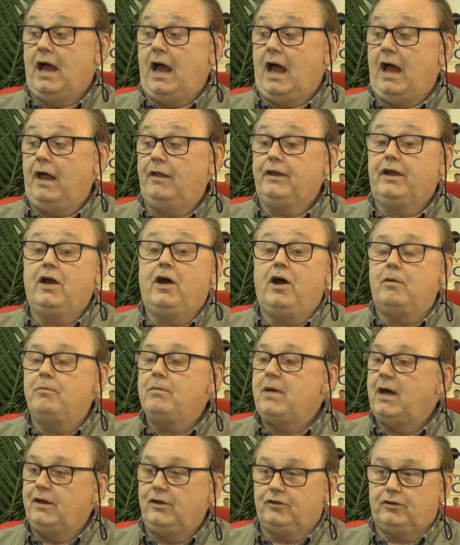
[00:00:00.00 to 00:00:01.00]
and they can't
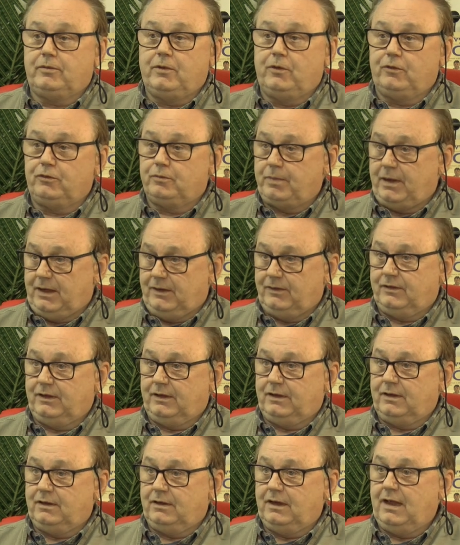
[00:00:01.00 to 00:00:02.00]
manage the most
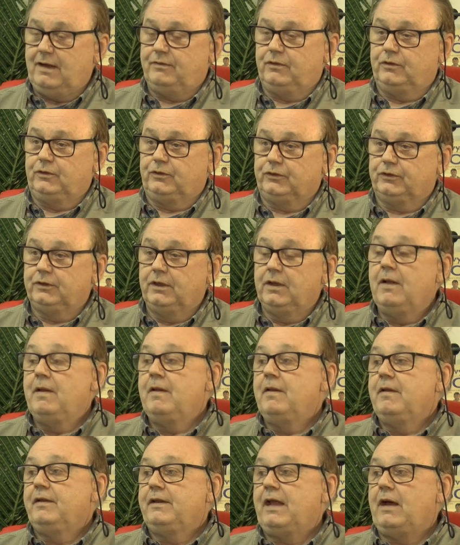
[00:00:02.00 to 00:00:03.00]
basic levels.
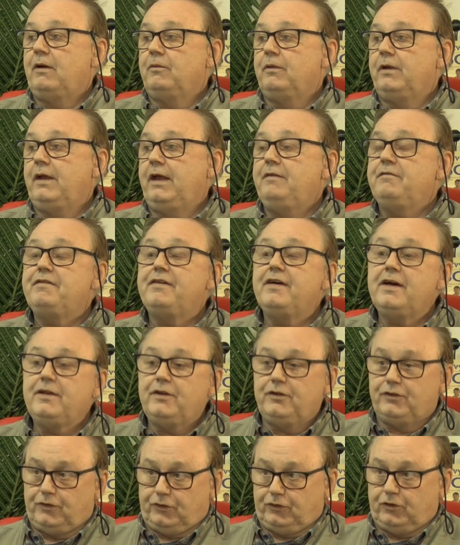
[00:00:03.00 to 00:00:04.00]
Mm. Now, in
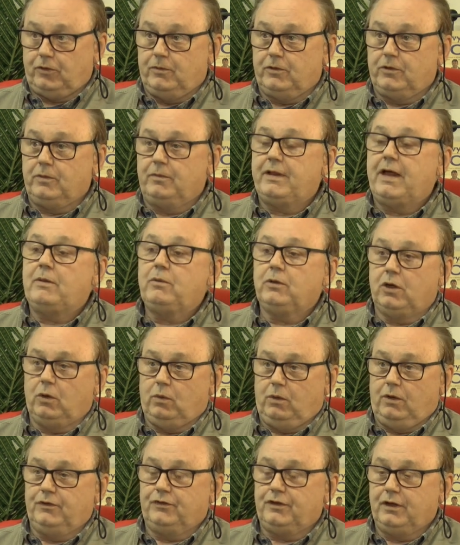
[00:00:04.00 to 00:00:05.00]
fairness to some of them, they will
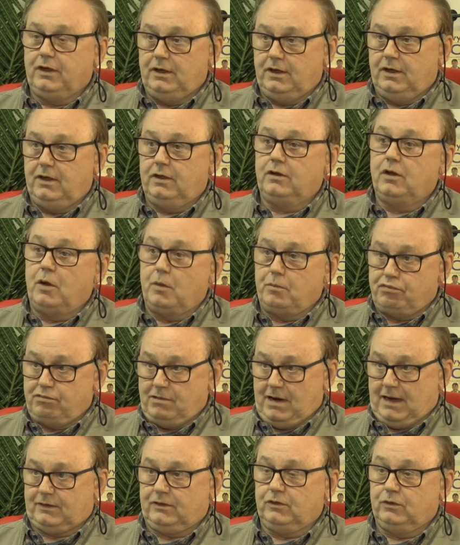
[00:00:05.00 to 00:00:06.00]
go on to learn
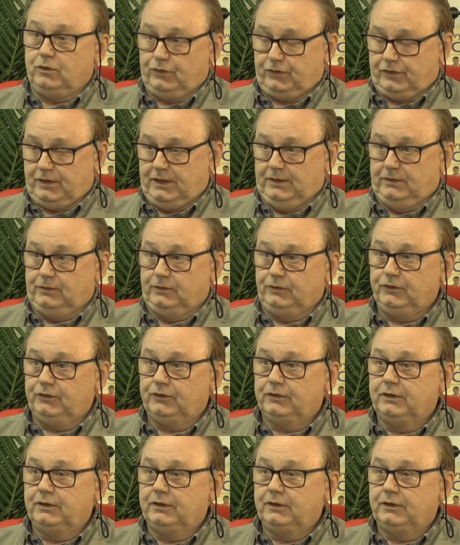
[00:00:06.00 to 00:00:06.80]
practical skills.